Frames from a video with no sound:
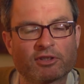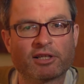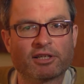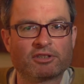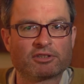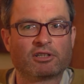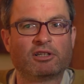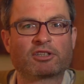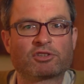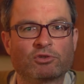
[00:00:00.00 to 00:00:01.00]
for classics
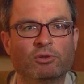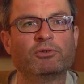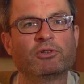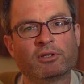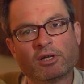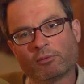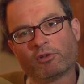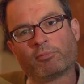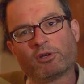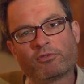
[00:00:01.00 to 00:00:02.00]
are extraordinary,
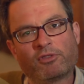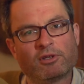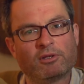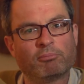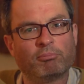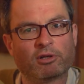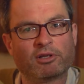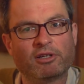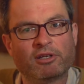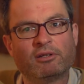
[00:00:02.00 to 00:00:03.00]
with both the
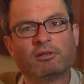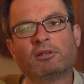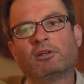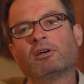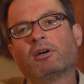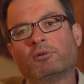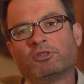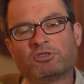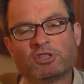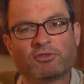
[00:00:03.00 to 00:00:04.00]
Bodleian,
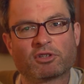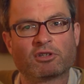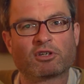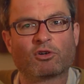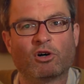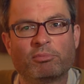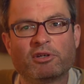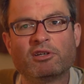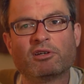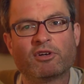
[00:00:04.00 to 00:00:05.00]
which receives a
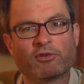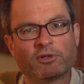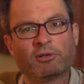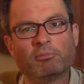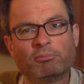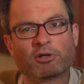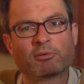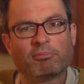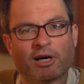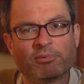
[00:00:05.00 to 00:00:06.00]
copy of every
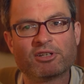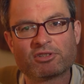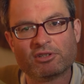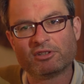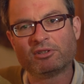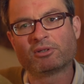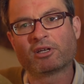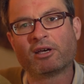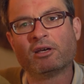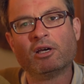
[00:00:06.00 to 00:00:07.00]
book published in the
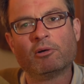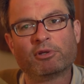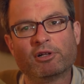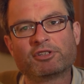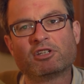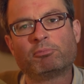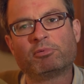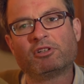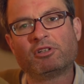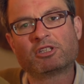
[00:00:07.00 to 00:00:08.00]
UK, but also
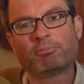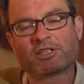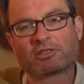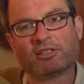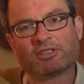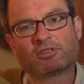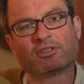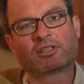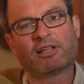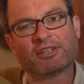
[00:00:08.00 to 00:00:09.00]
the specialist
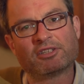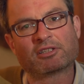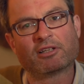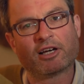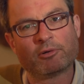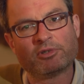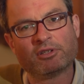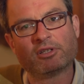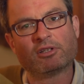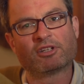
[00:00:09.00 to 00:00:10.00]
classics
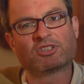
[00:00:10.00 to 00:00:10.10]
library, the